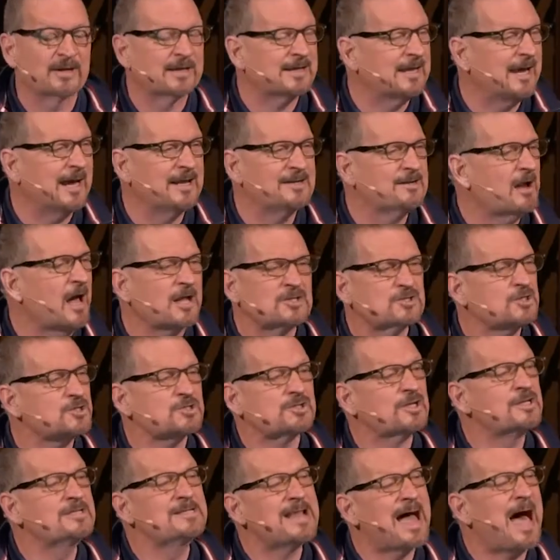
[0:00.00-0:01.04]
Again, not
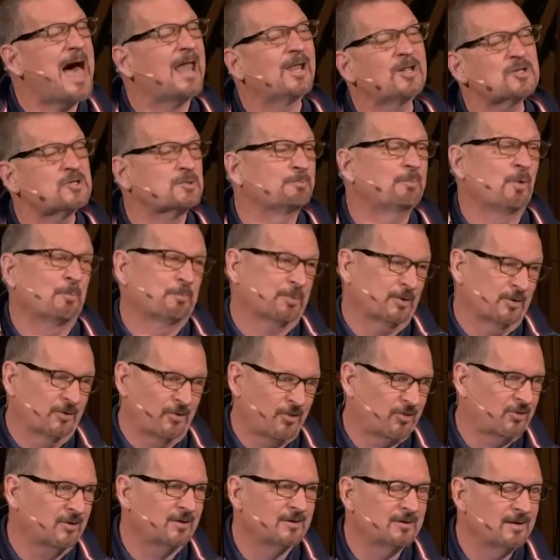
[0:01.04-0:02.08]
just a knowledgeable
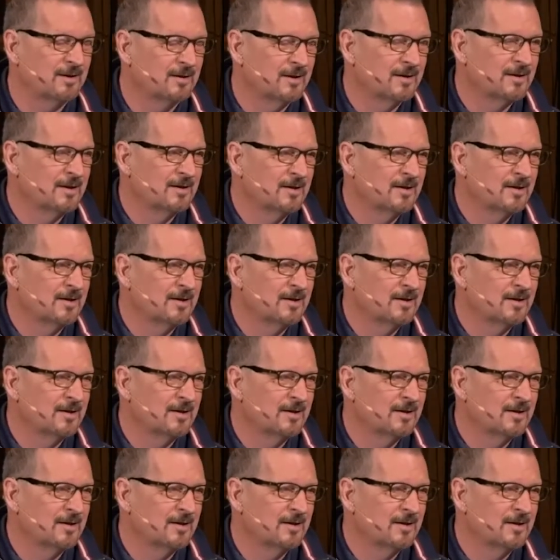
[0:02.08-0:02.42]
person.